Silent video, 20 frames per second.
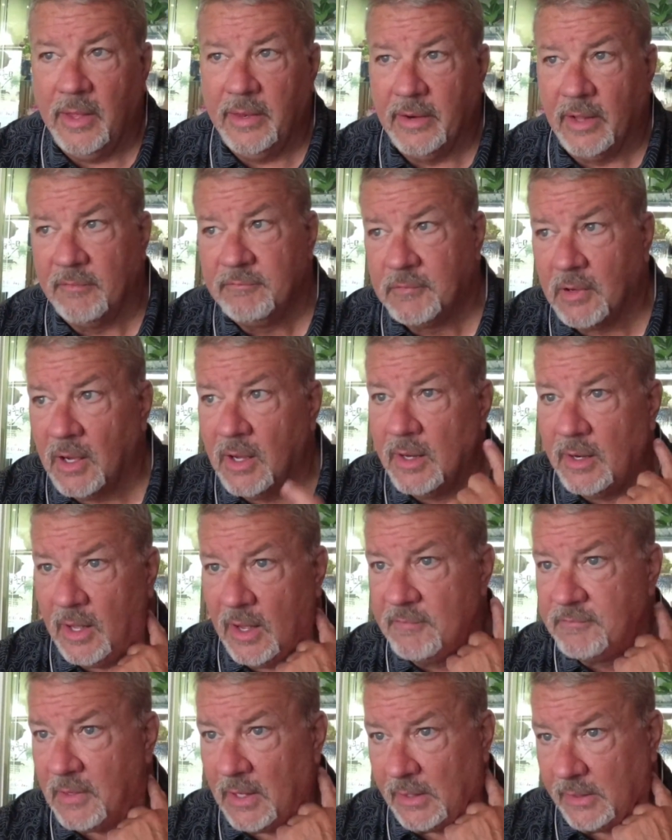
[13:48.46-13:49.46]
And I've
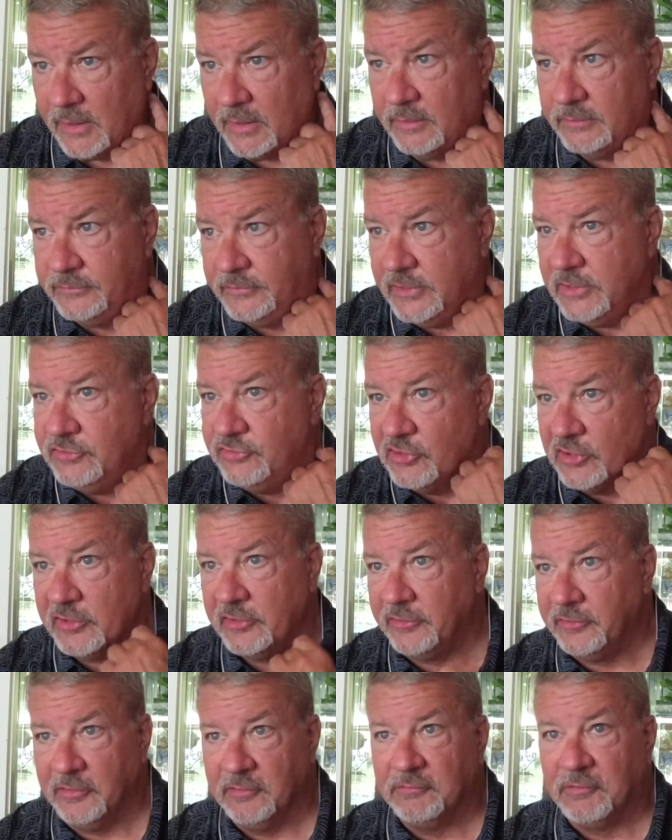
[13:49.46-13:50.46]
got a
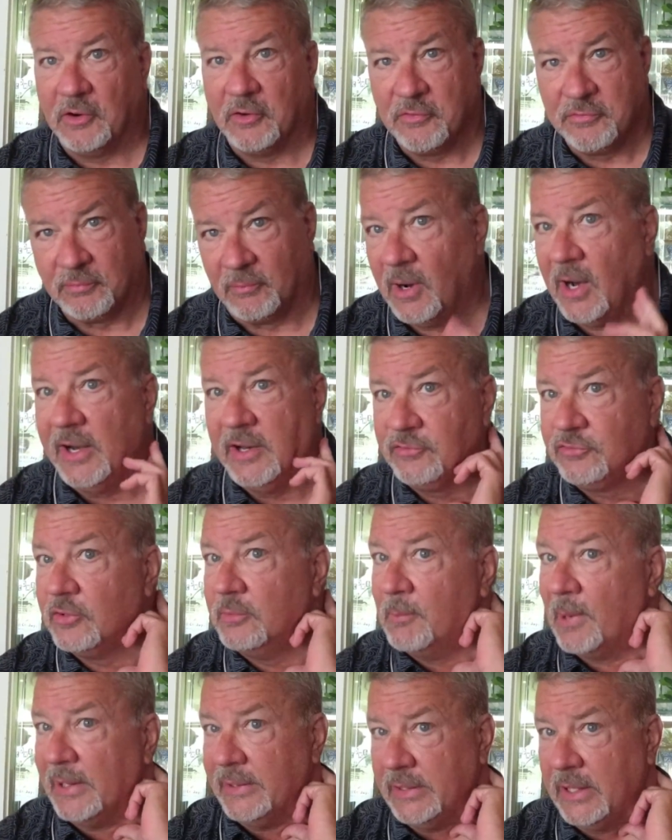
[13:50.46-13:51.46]
degenerative arthritis
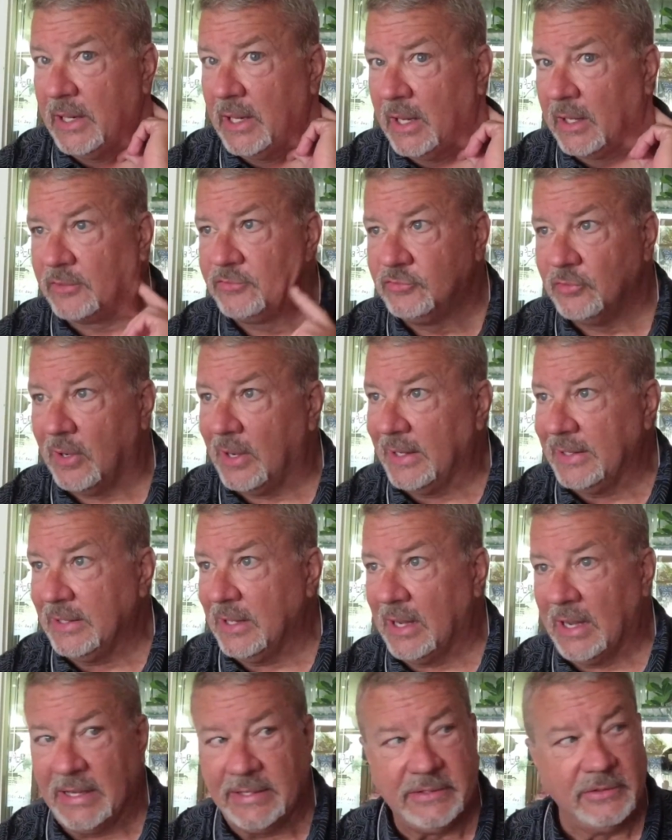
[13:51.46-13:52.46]
in my neck, so
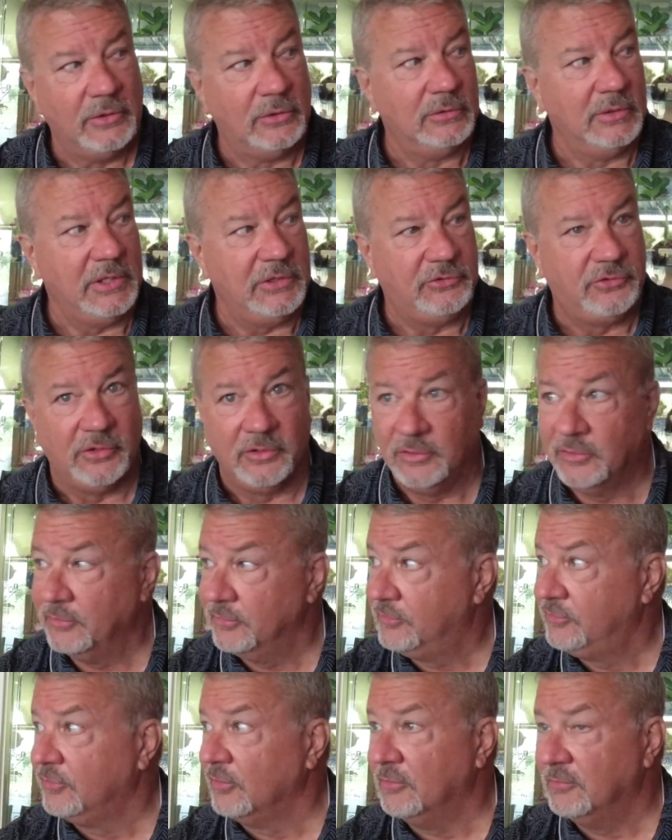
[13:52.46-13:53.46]
I can only turn
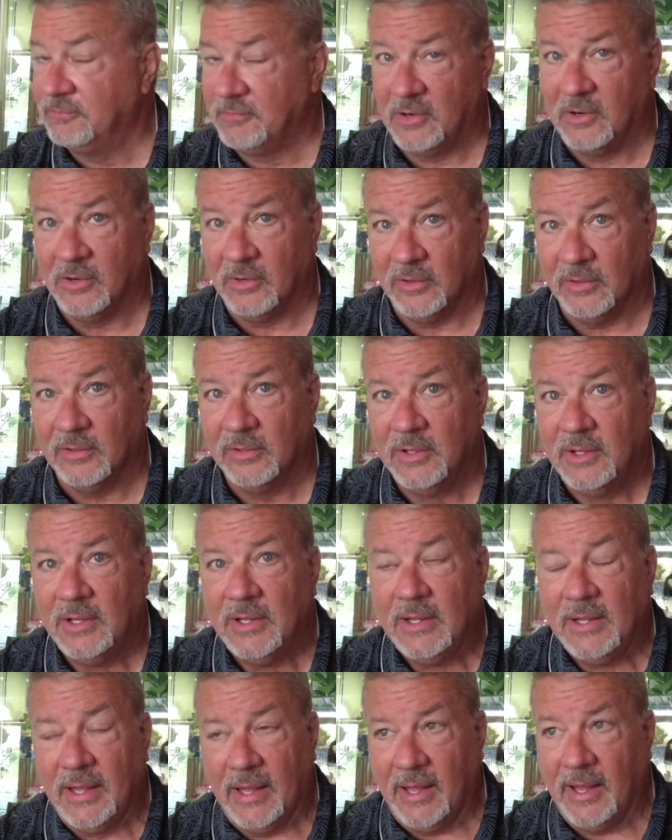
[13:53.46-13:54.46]
so far.
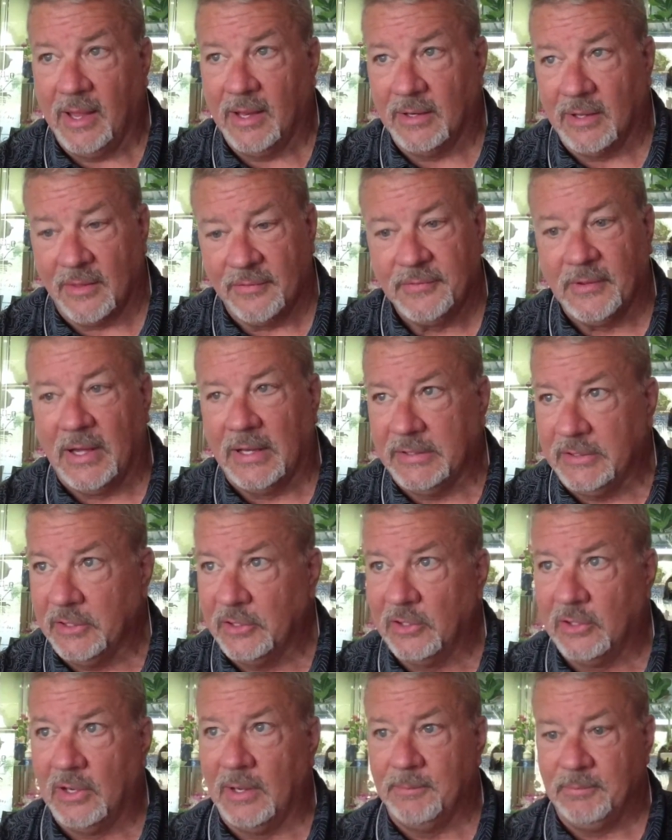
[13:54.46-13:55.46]
And I thought, you
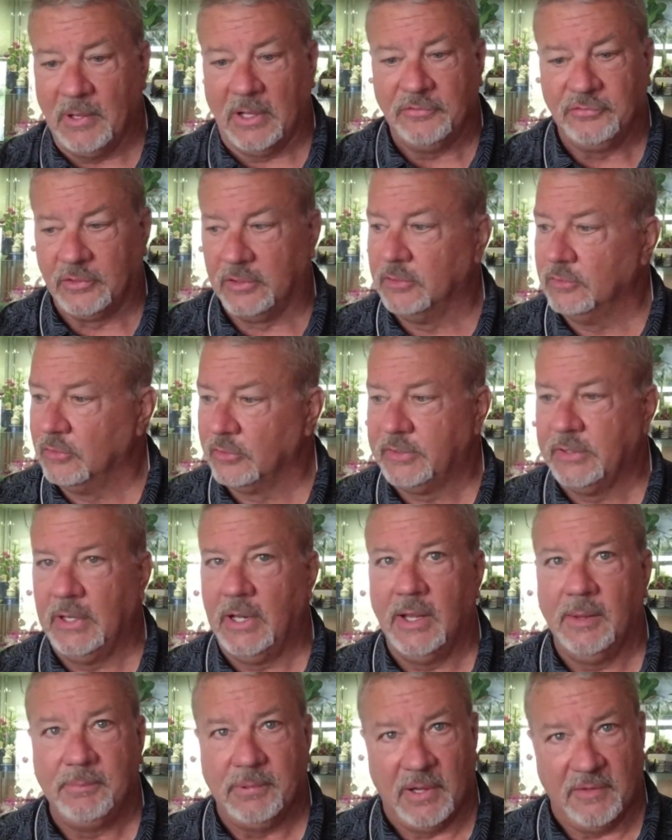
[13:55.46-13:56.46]
know, I started looking
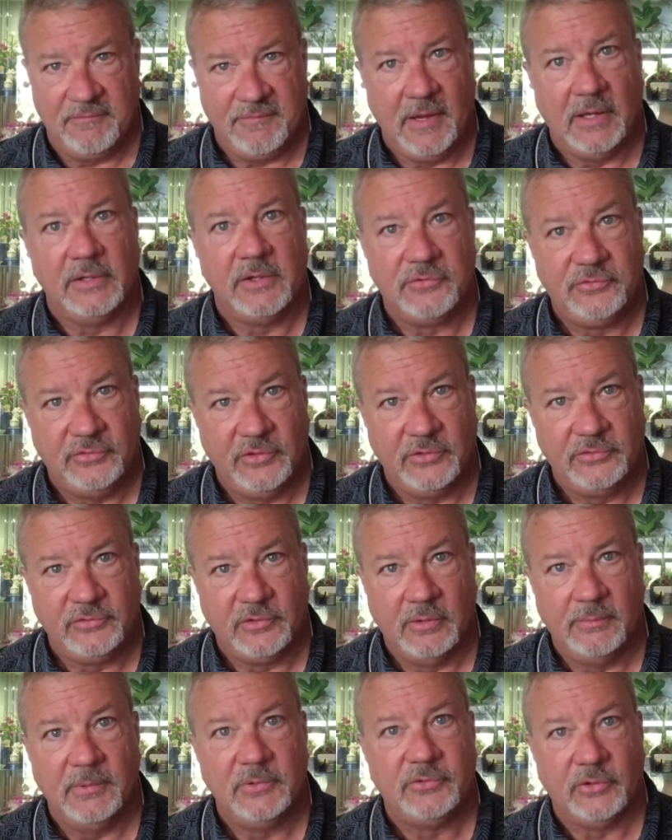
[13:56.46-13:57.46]
at it, and I found a
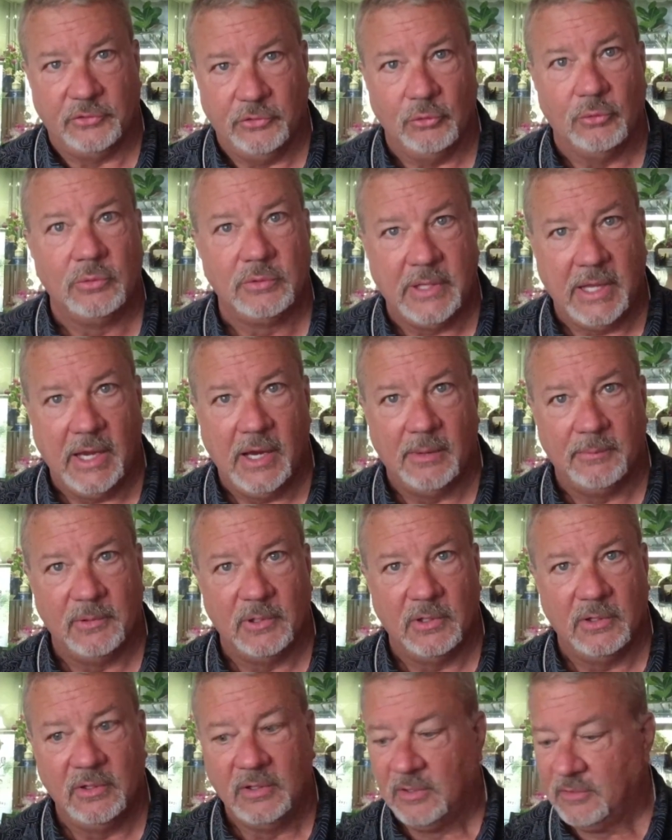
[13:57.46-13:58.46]
system. It's a dual
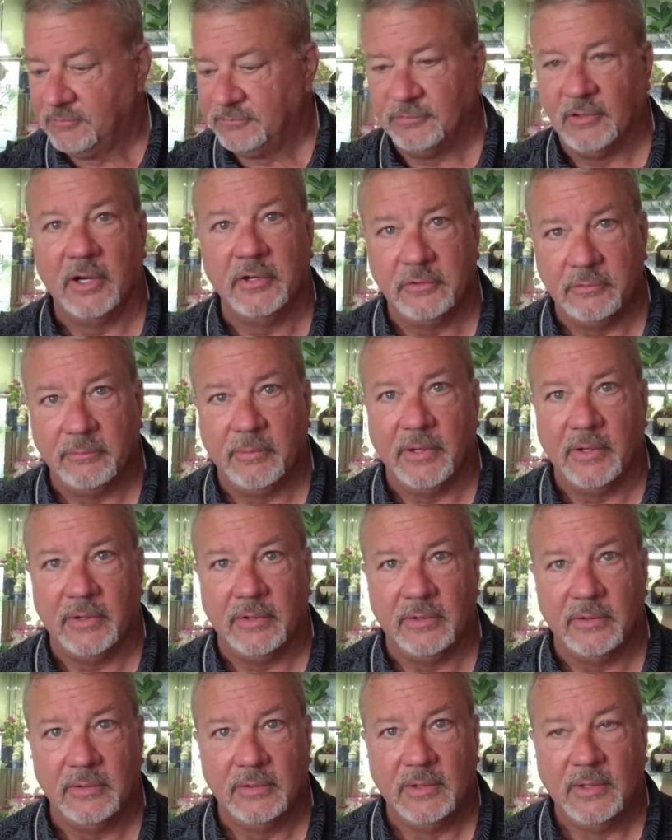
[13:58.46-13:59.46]
camera, front and
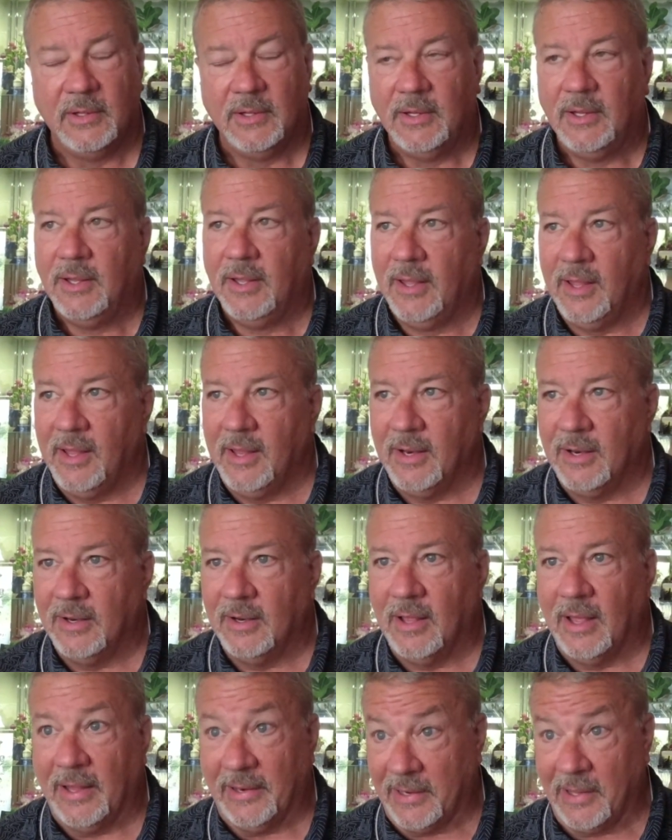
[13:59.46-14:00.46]
rear,
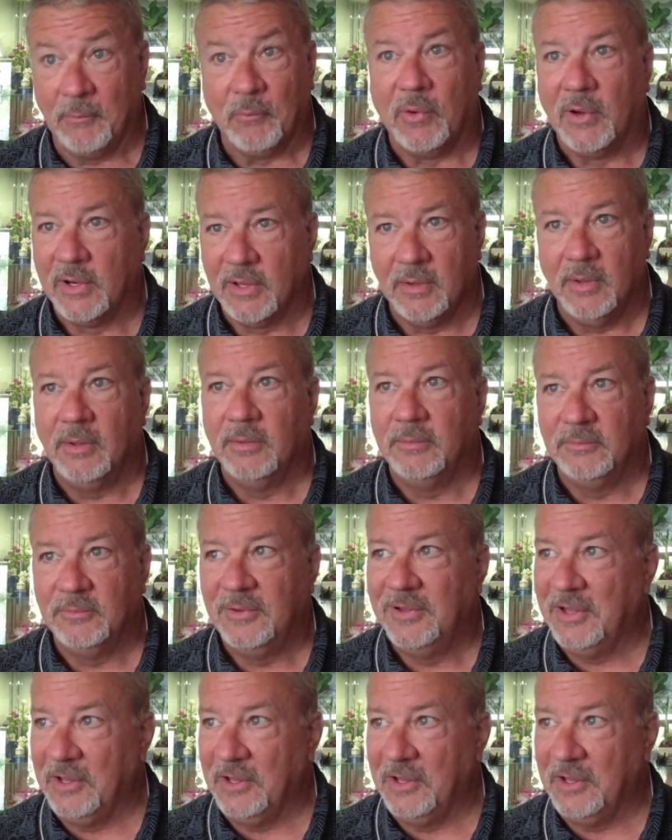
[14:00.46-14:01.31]
and I want to,